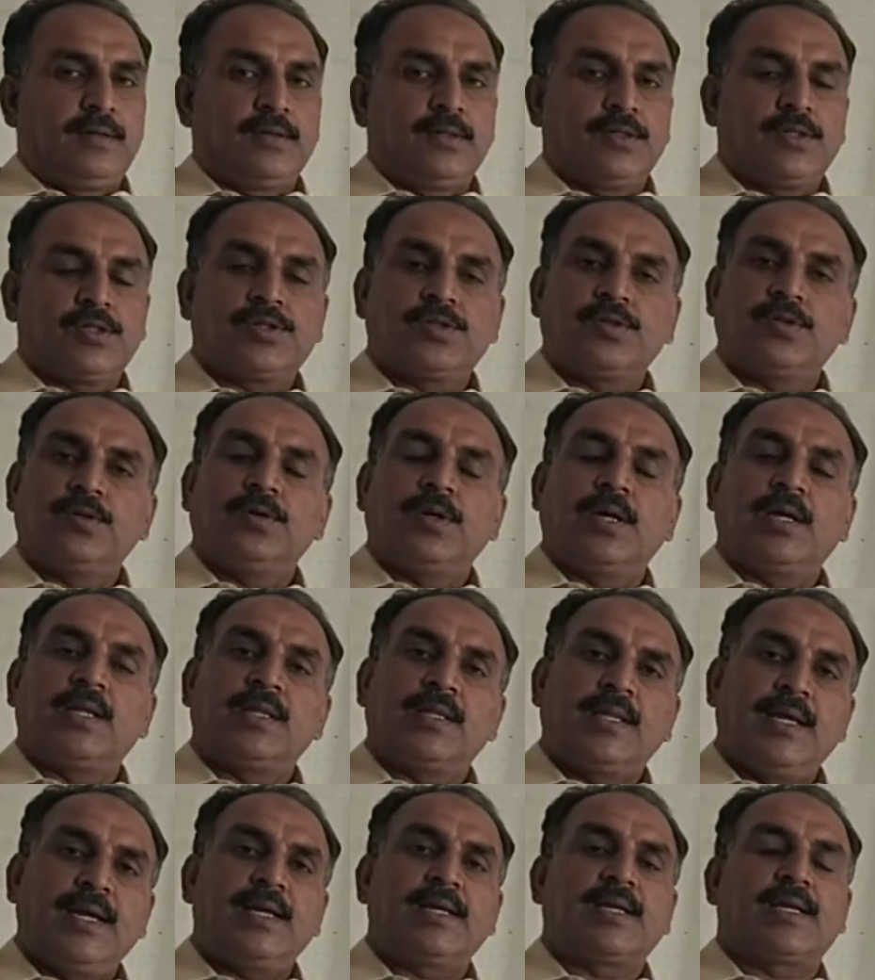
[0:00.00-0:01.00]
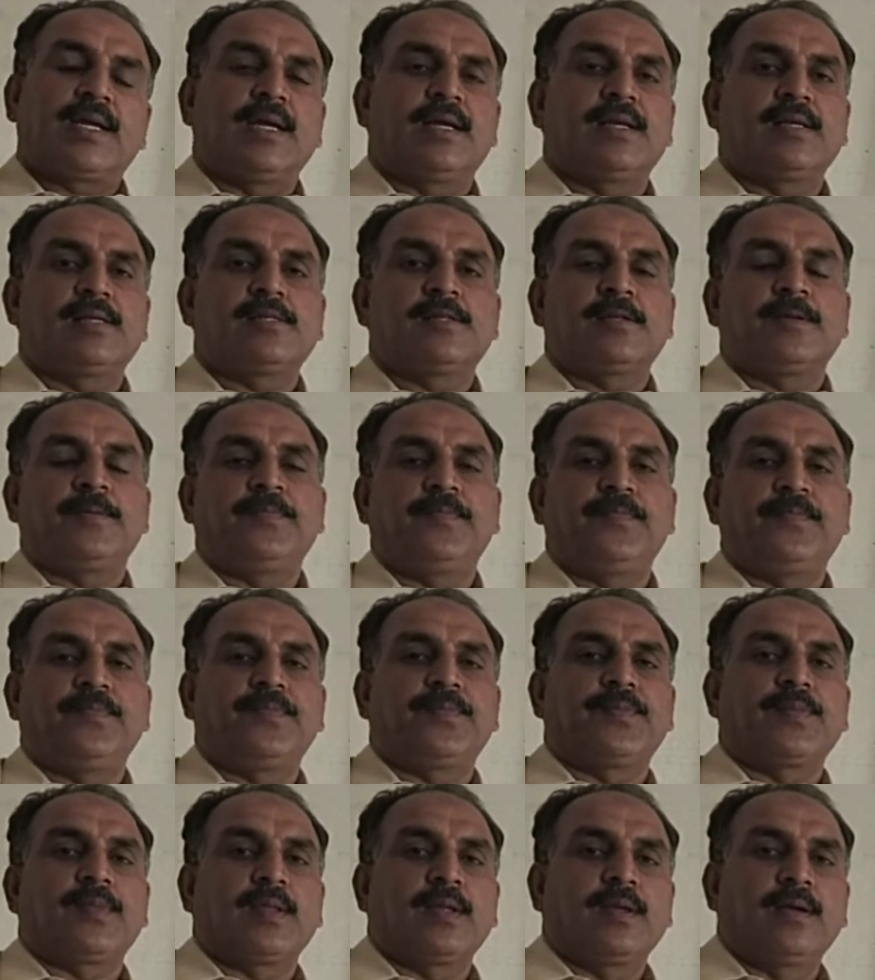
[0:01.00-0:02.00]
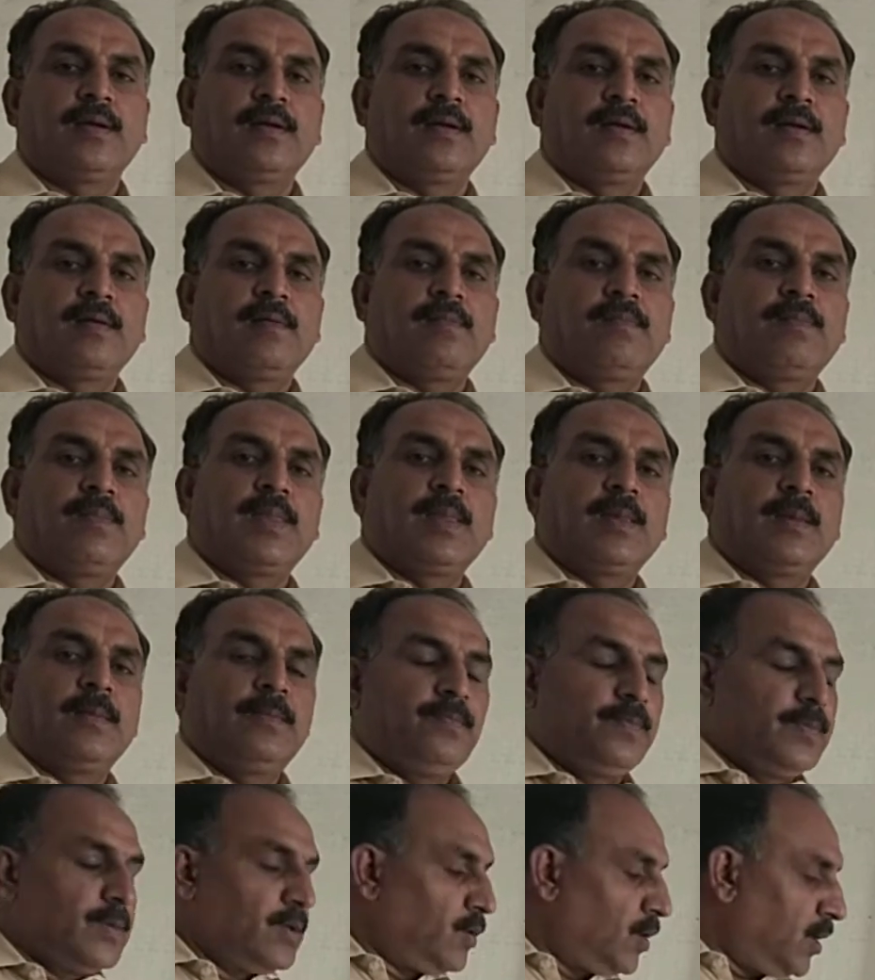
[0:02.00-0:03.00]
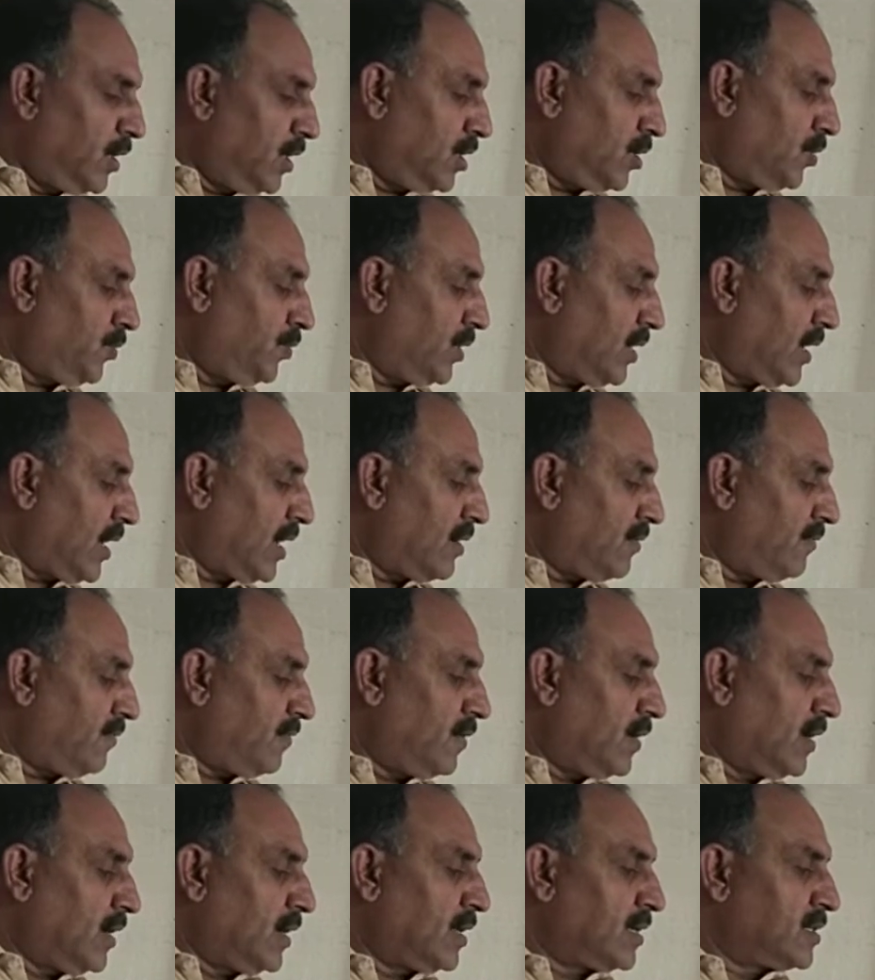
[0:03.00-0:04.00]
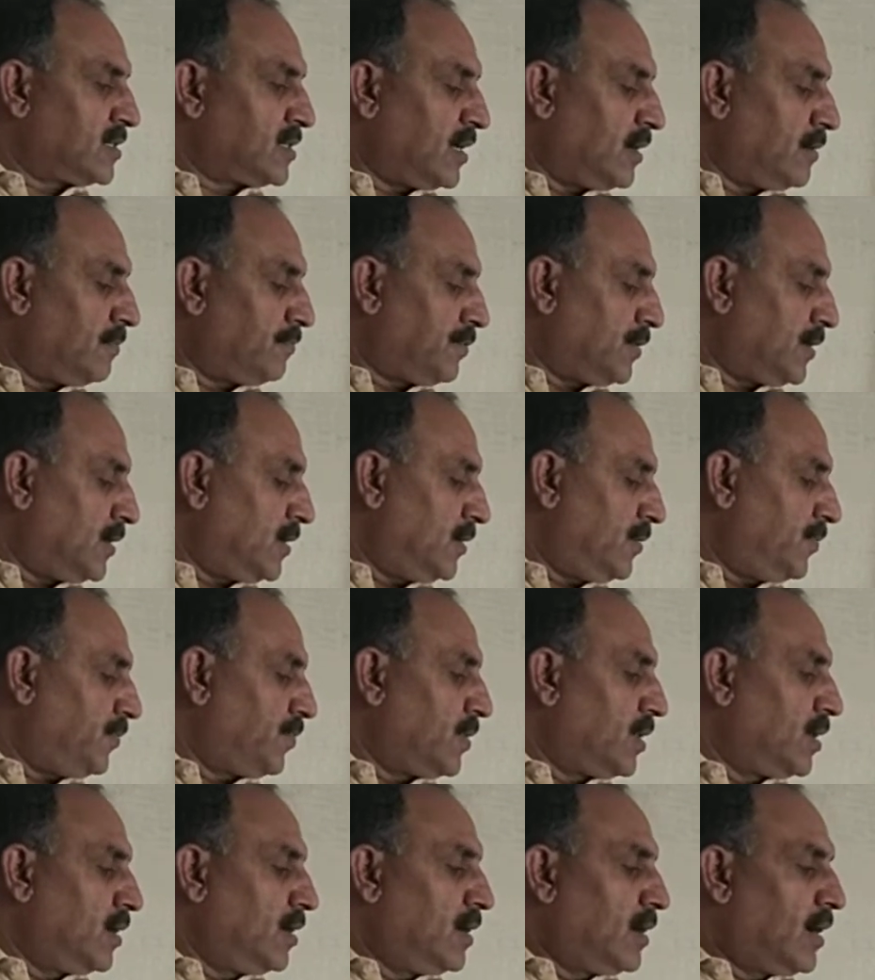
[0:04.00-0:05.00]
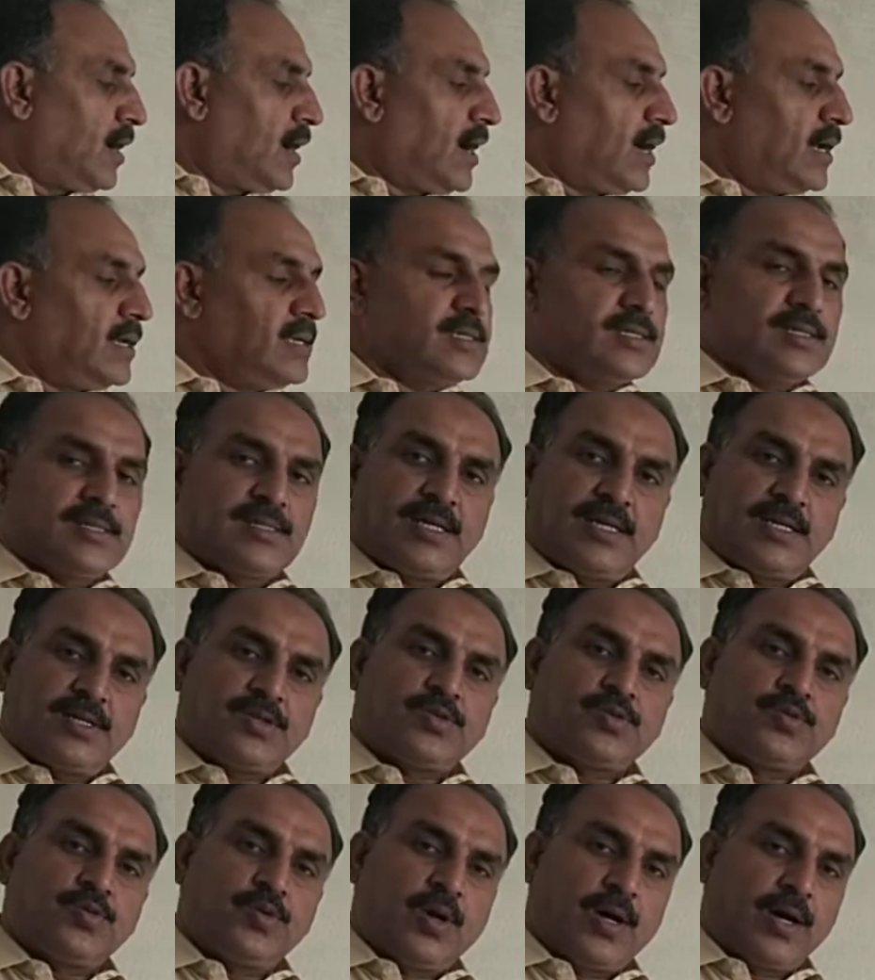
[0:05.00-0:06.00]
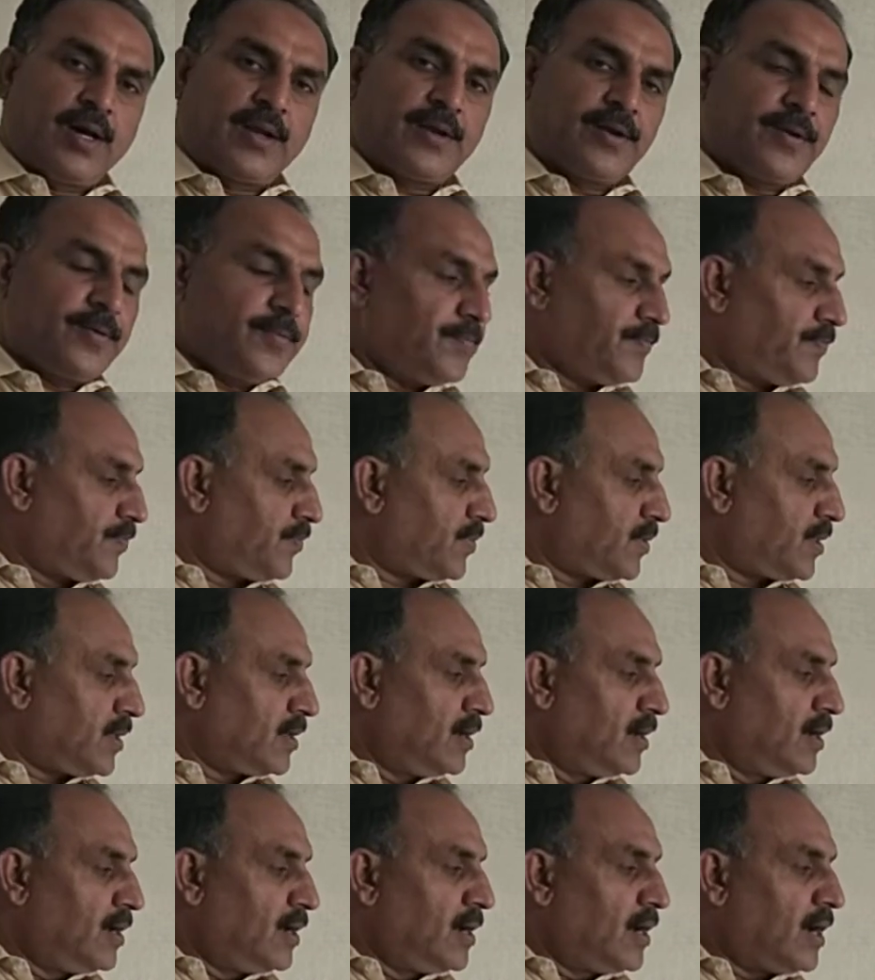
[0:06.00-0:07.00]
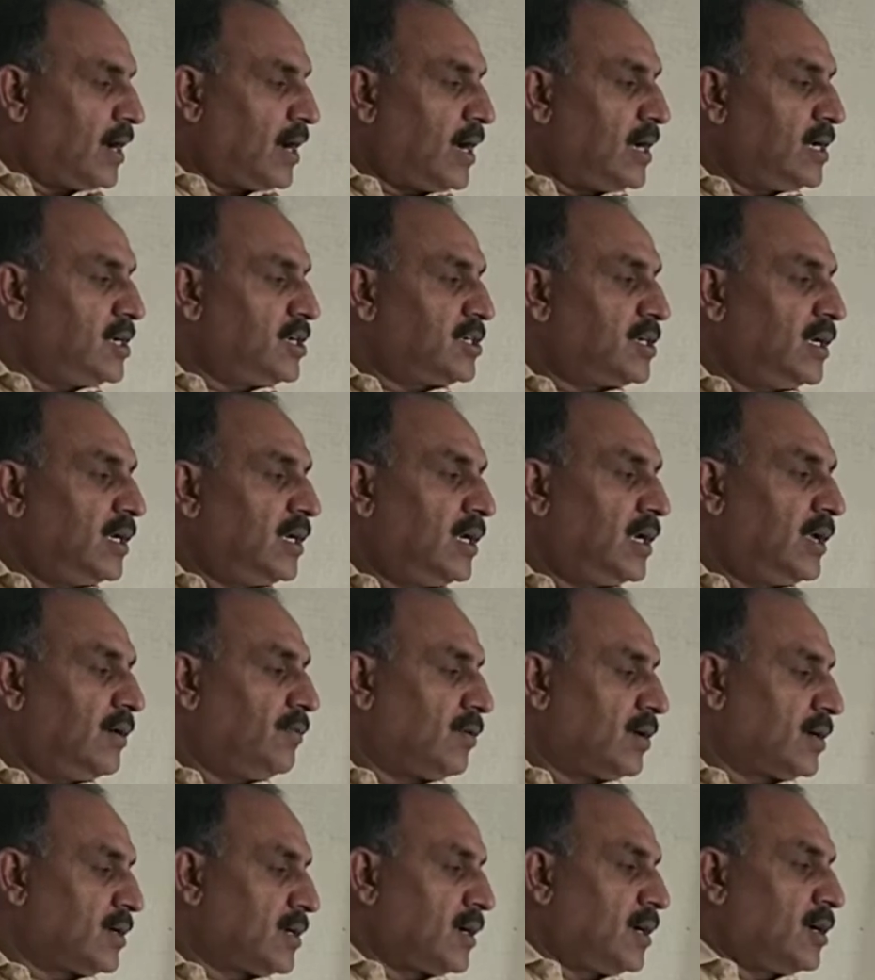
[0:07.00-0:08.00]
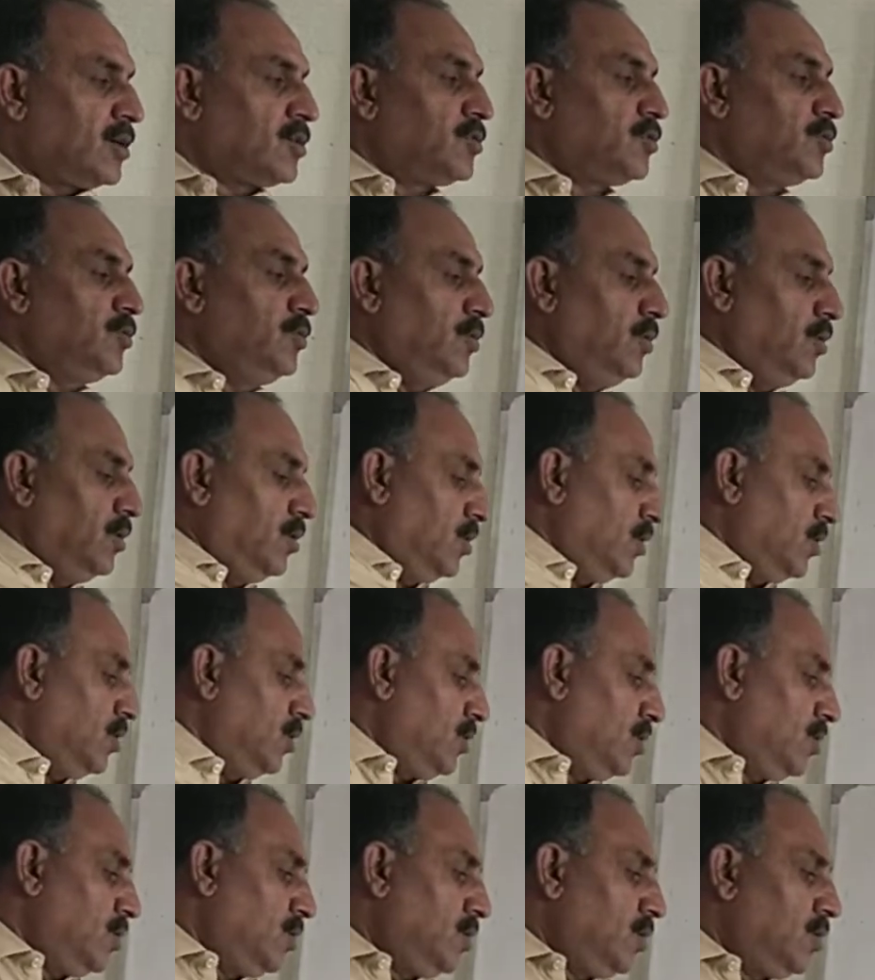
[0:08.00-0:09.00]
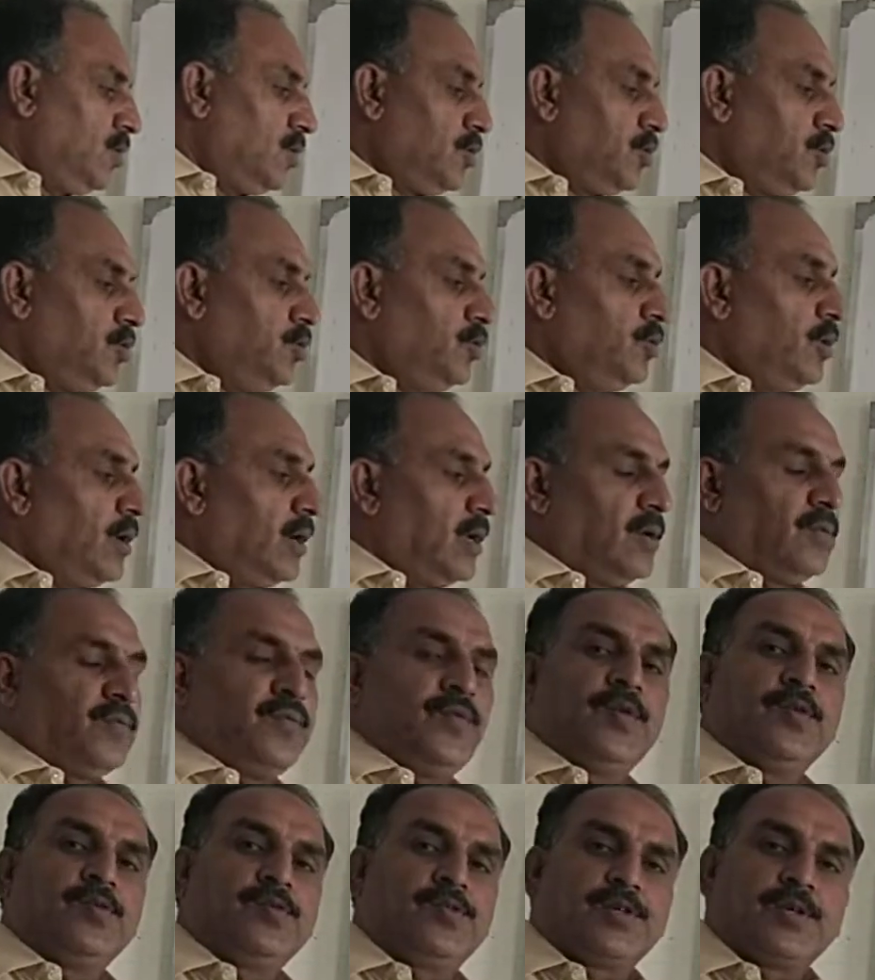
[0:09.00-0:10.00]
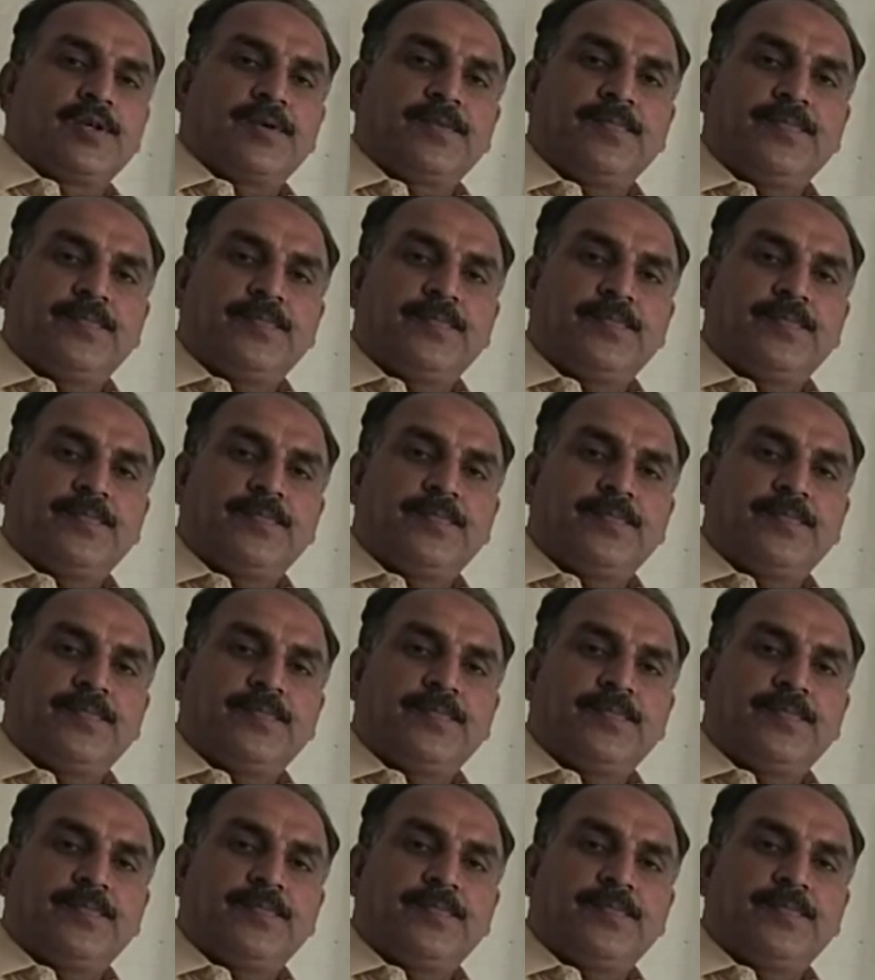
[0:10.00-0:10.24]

So in that case, here we have an example. I said to her, I shall never talk to you in future.